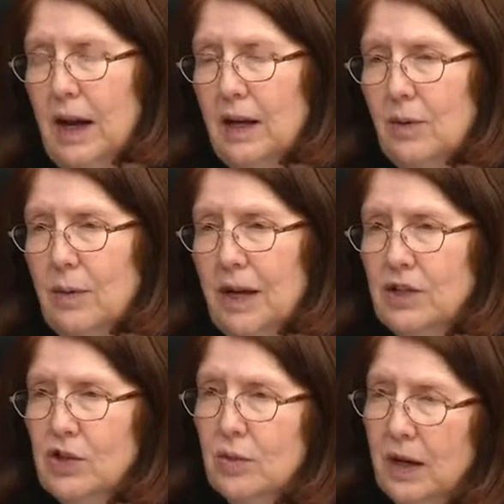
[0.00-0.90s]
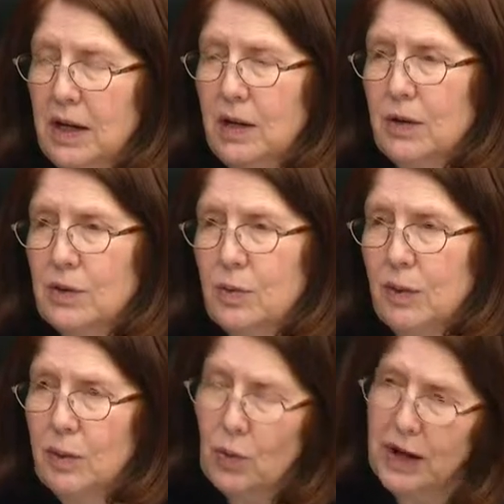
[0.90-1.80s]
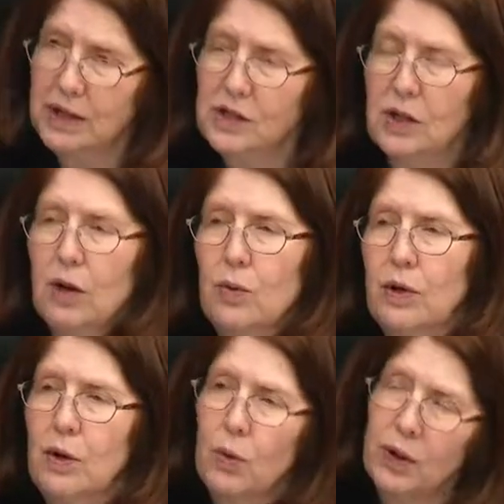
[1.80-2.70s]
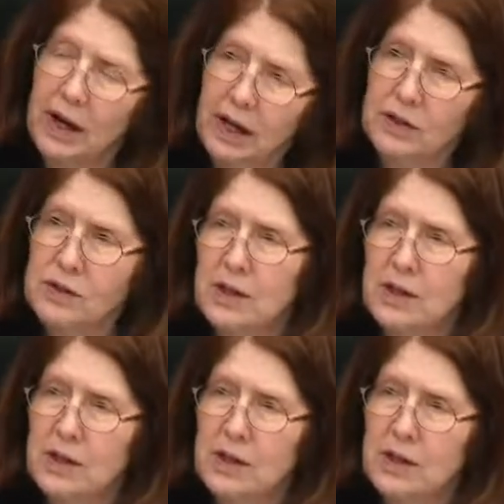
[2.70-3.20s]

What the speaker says: How do we make sure money goes where we want it to go and nowhere else,